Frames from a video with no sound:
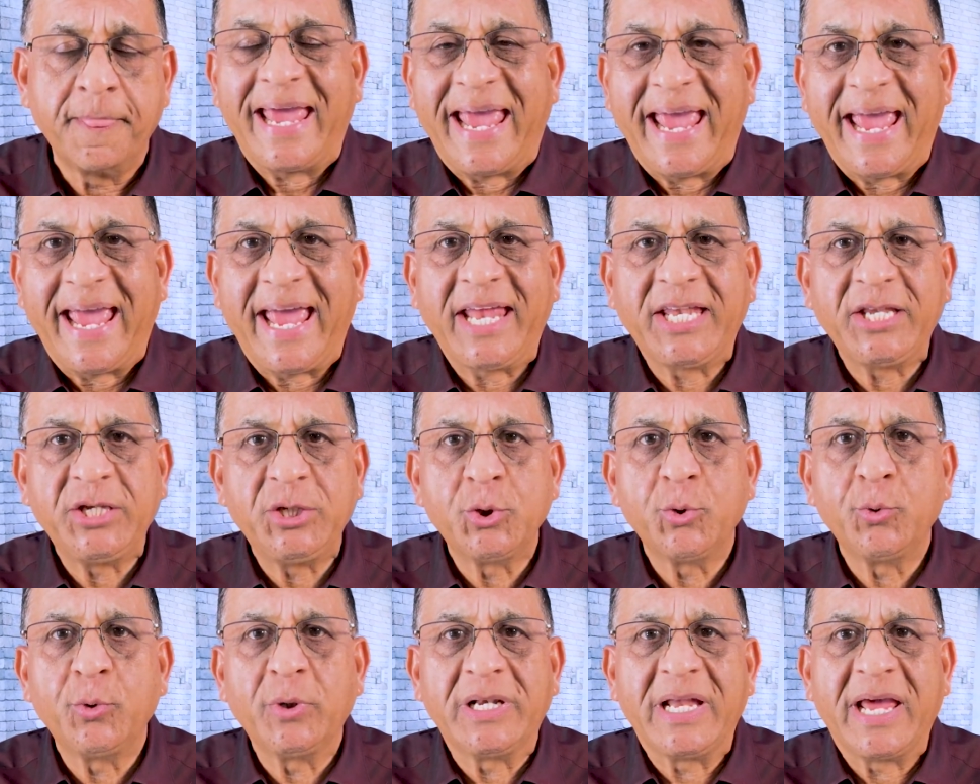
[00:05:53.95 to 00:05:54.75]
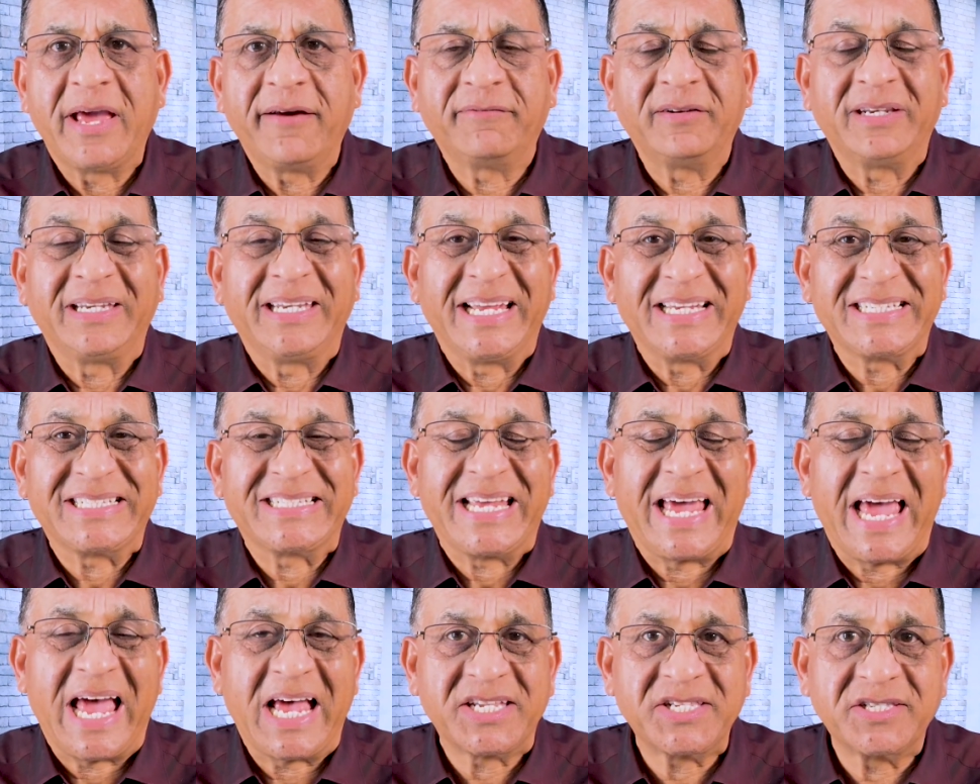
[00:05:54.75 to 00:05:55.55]
and you will have less
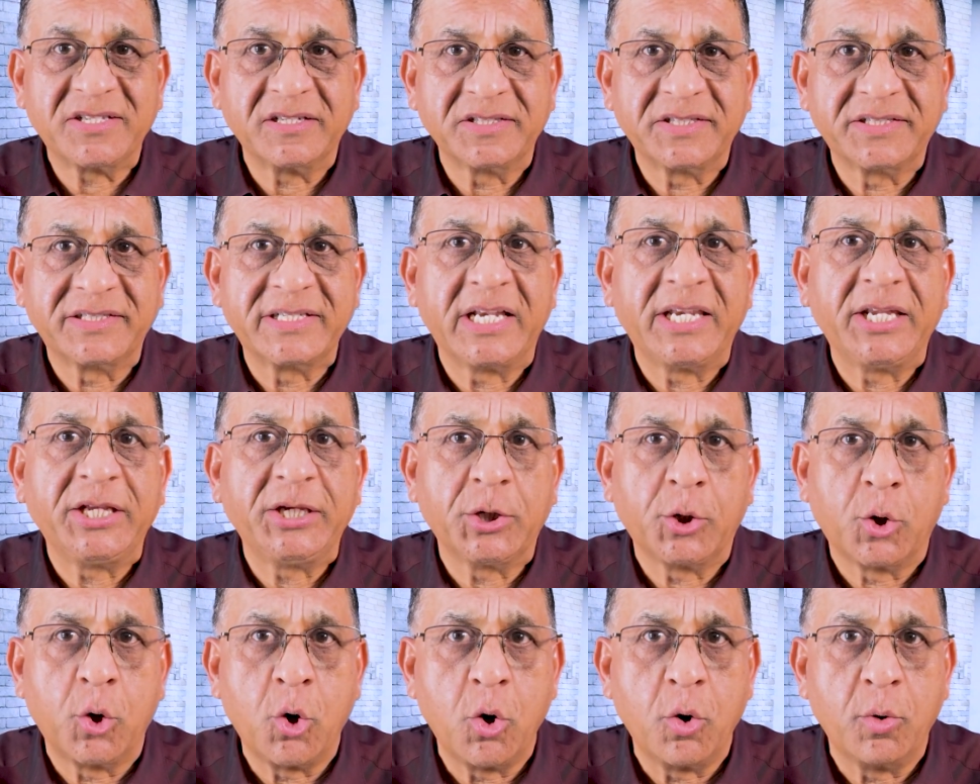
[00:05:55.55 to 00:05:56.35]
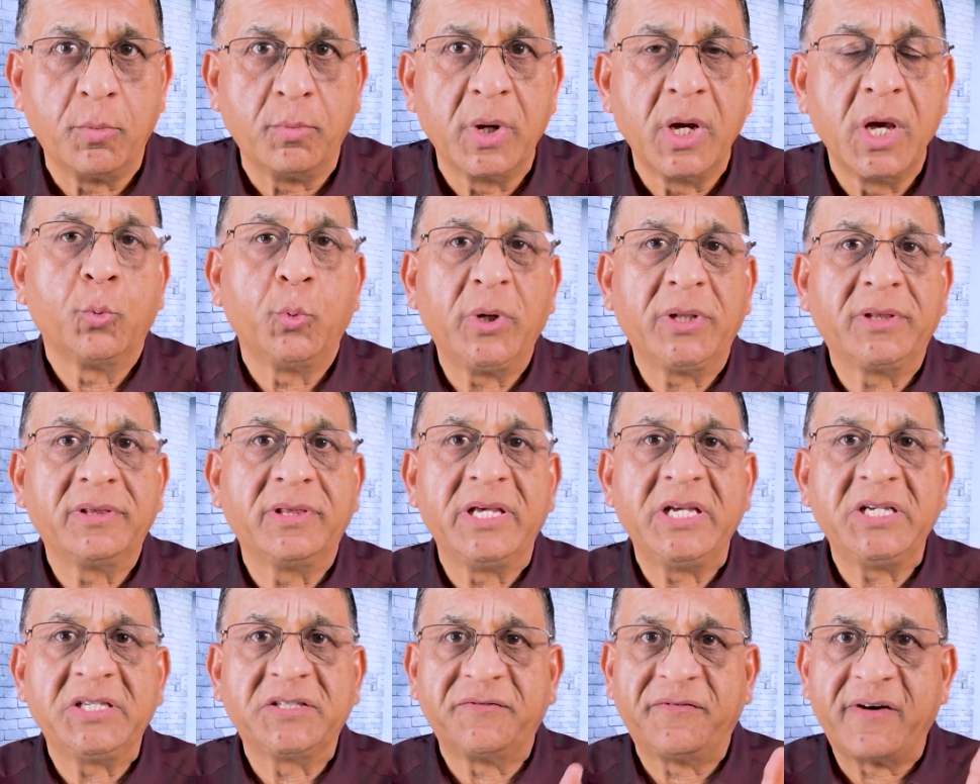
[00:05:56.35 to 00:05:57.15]
hassle selling your home with
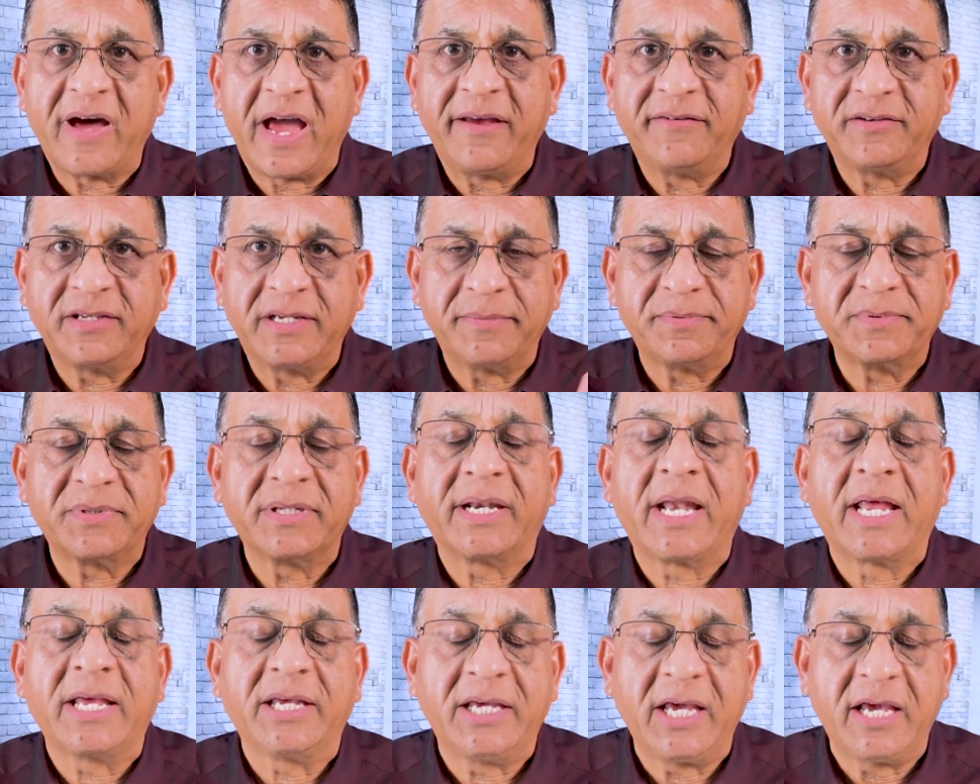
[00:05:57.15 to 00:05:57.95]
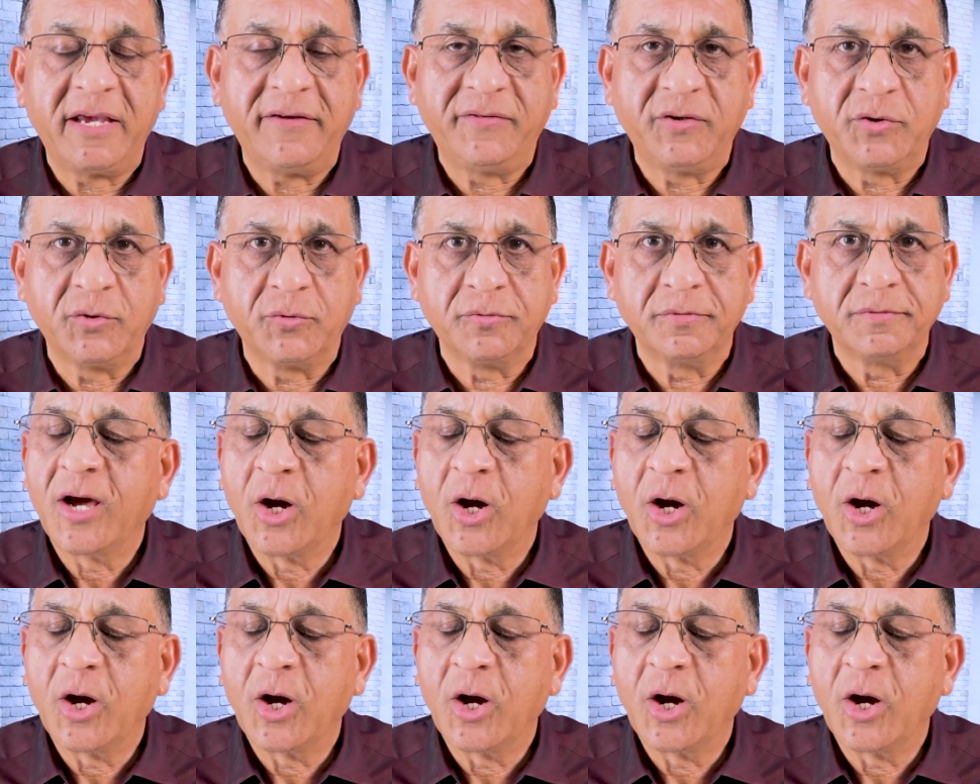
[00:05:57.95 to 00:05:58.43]
these 5 tips that I gave you.